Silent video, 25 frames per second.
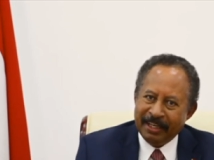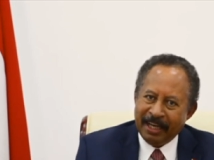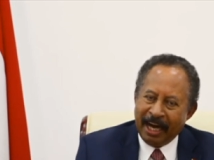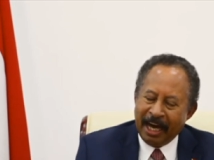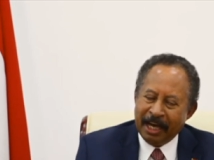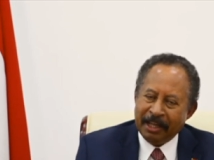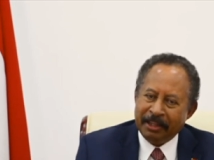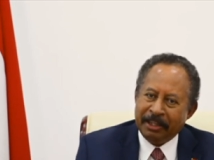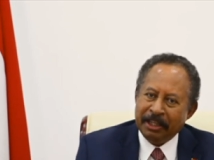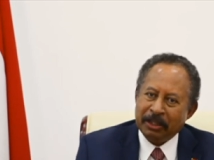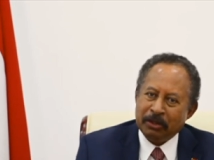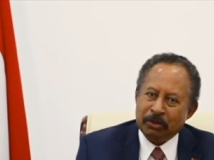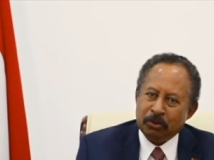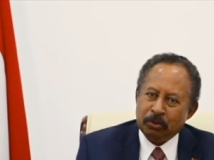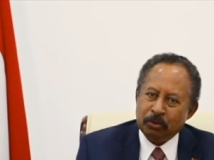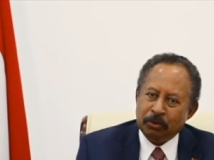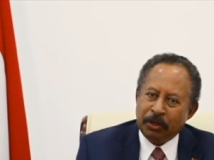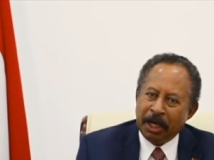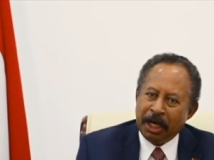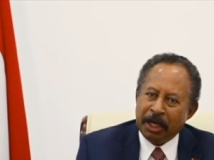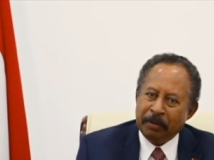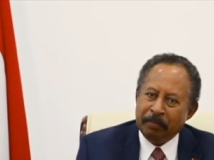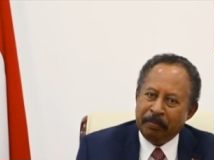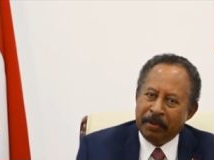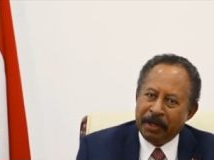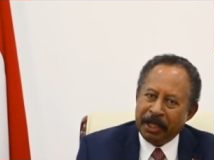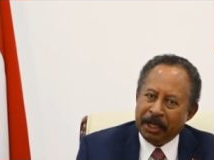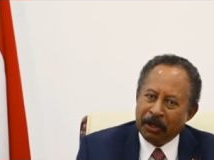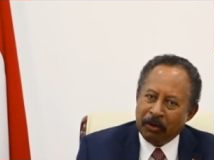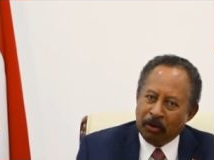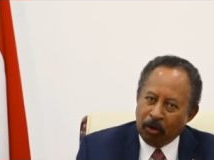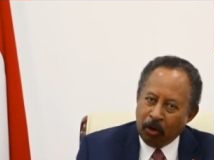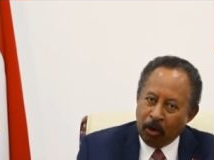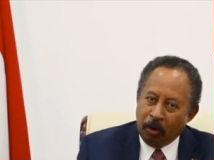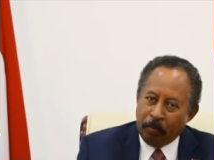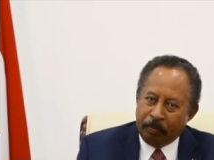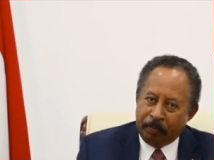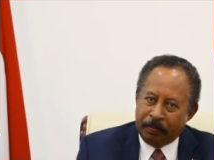I think Sudan brings
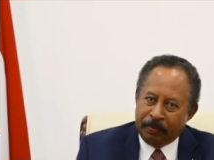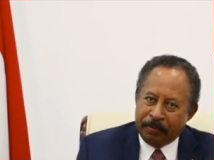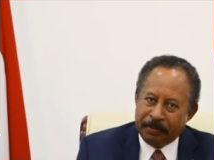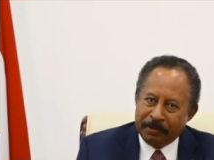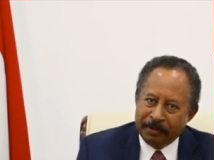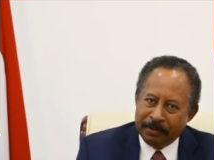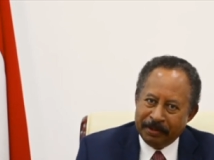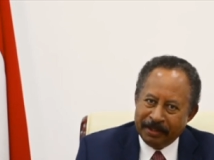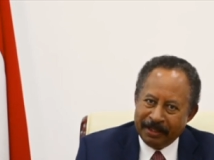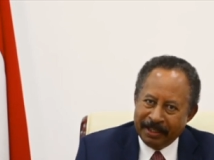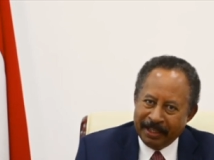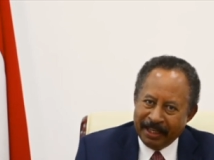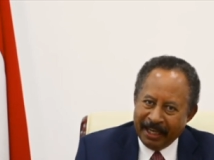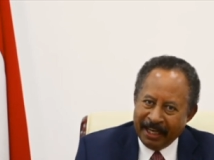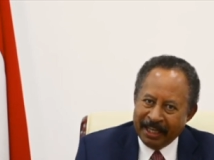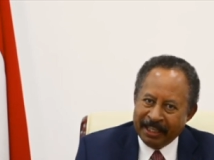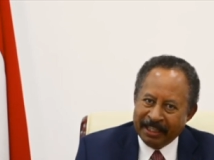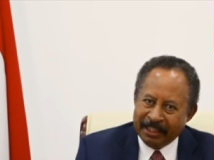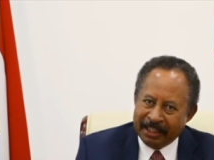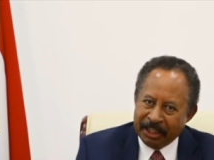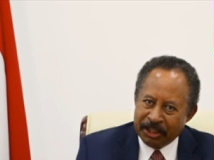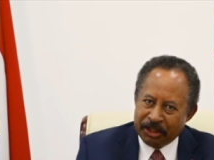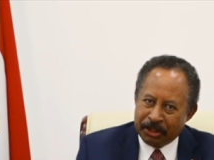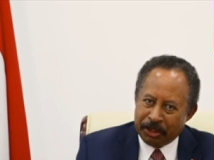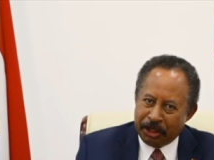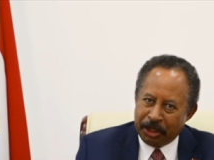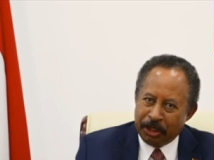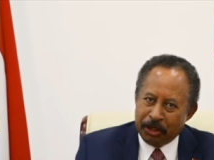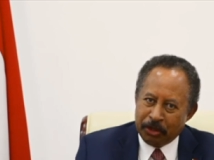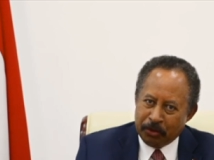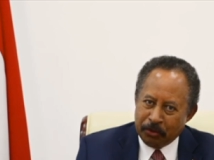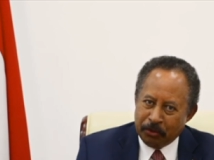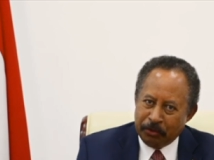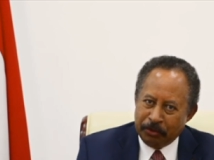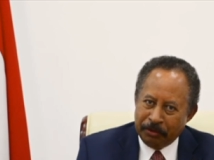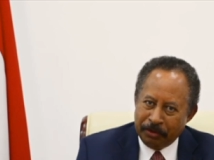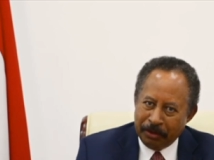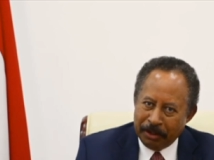hope in this
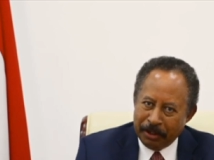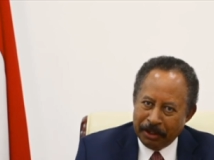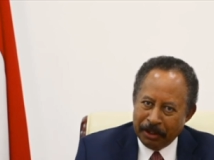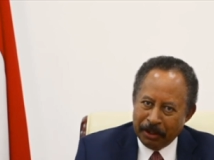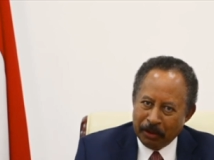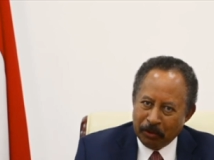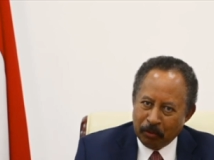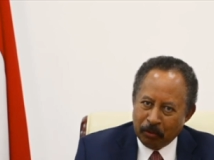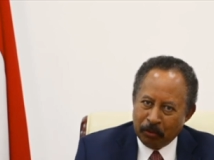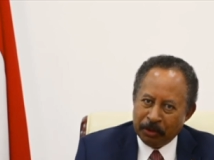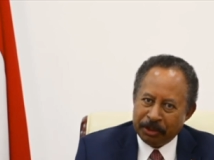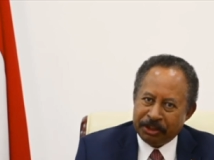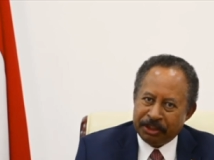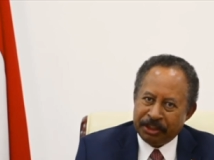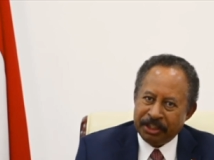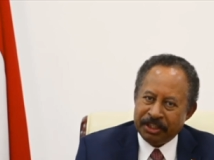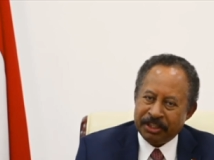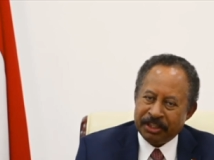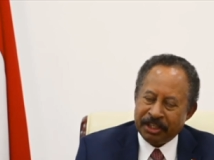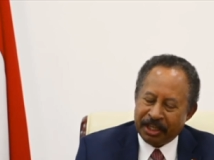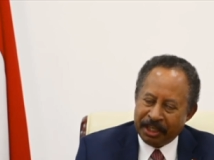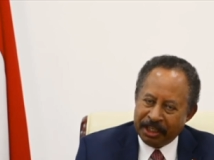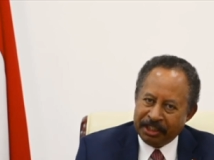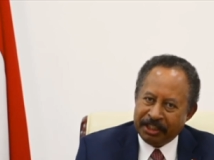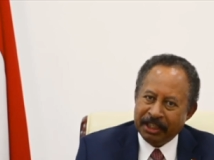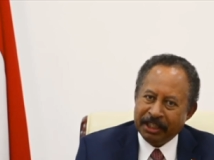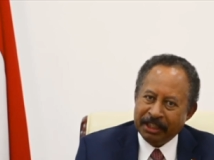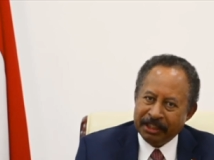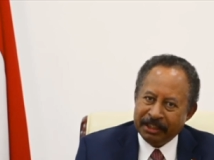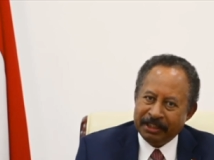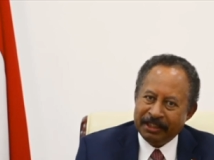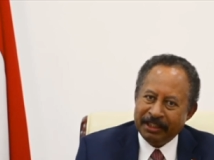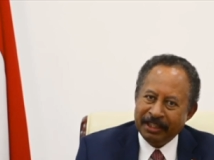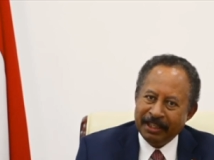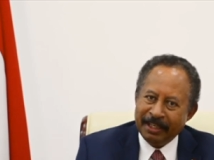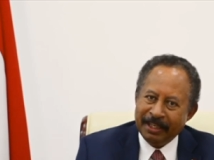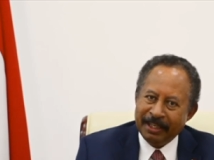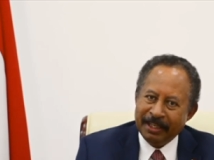region, which is riddled
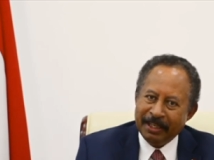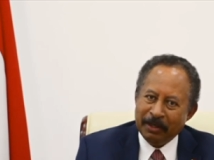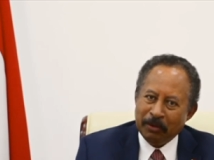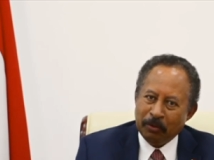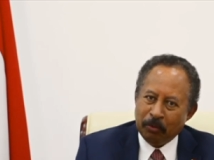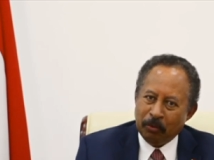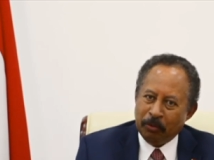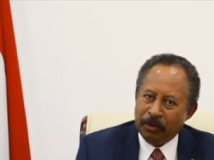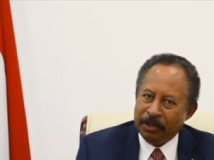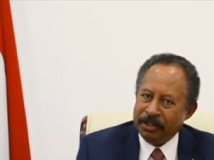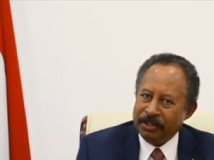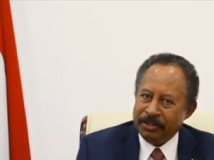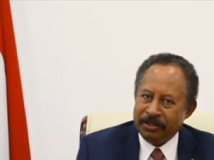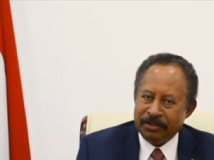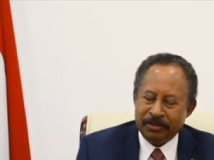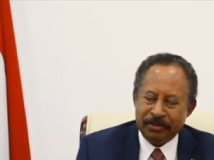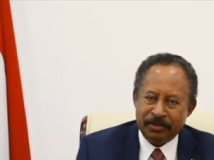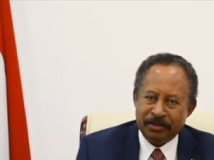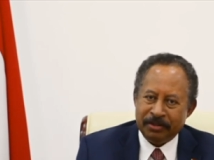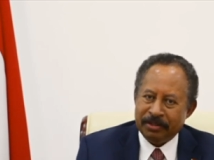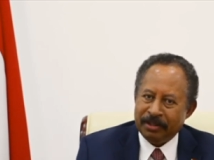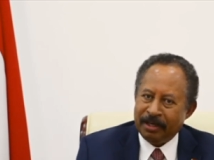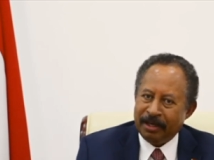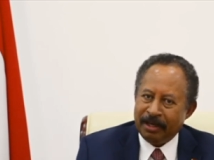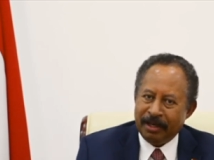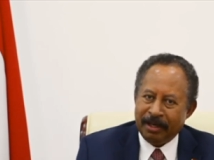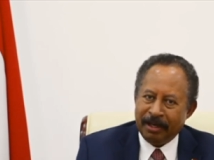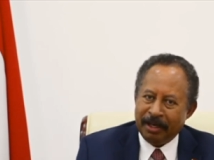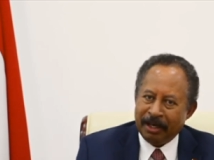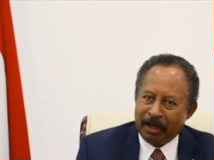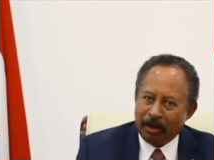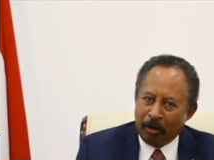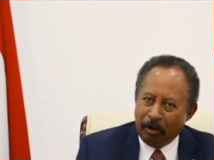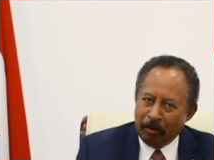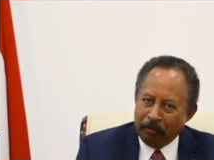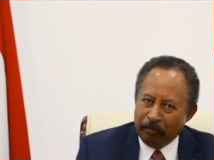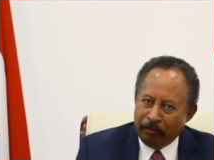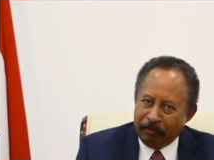with
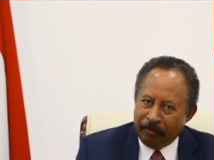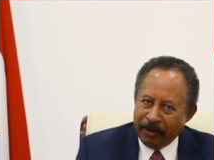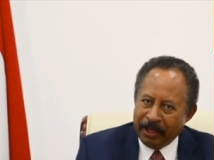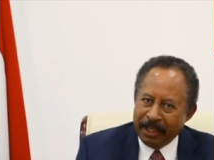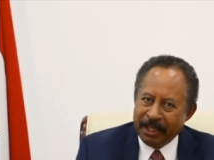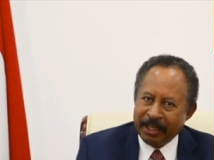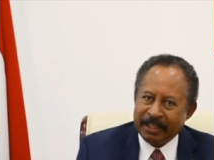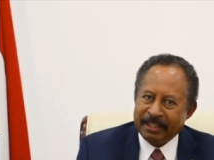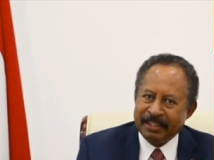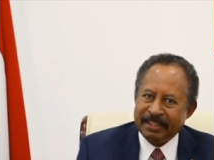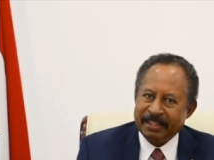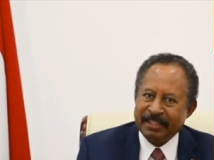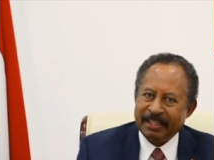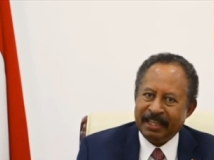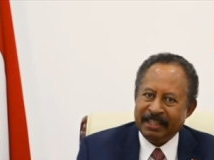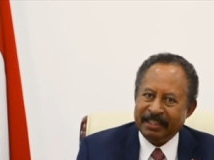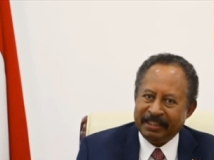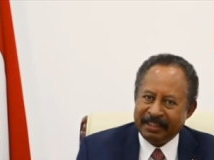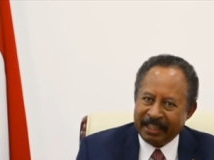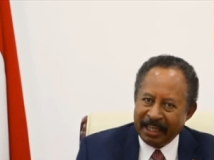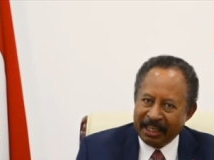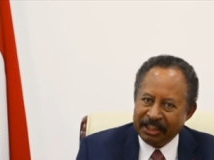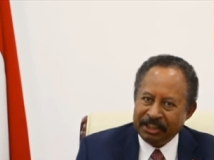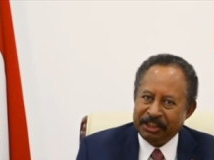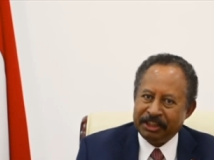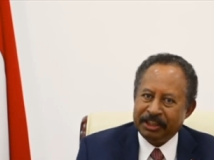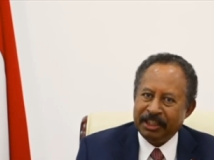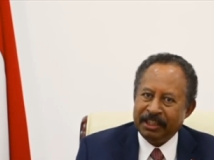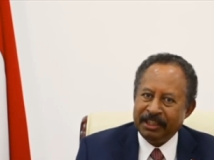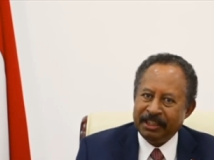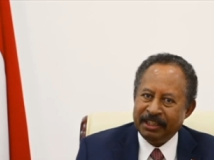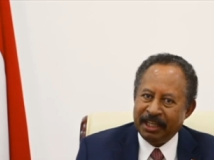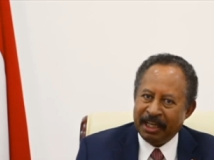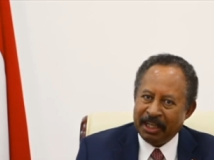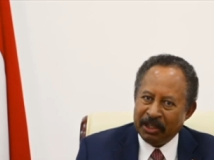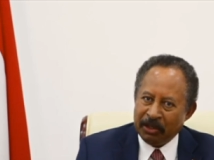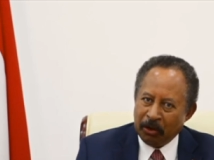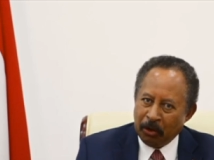conflicts and
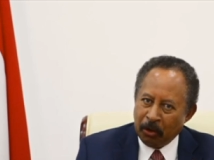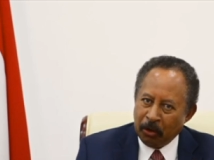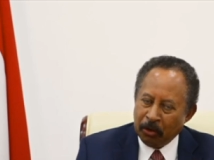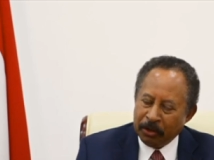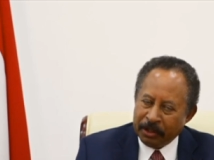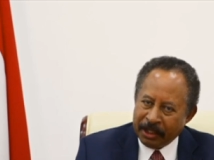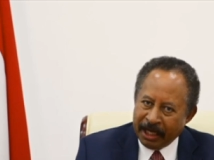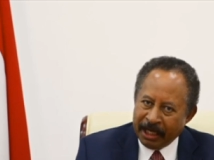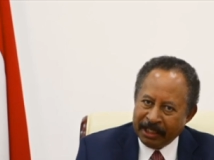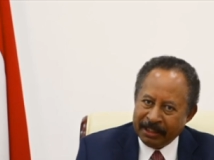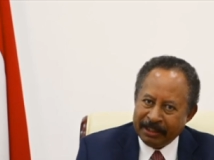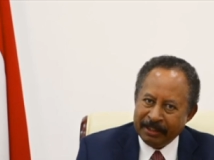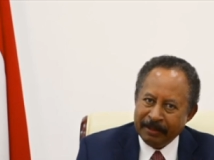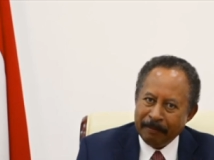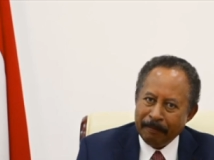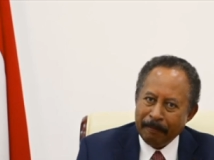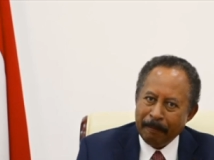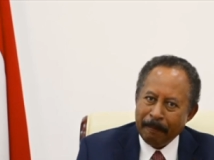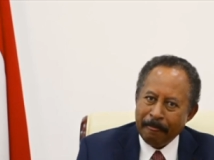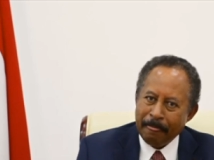tension and all that.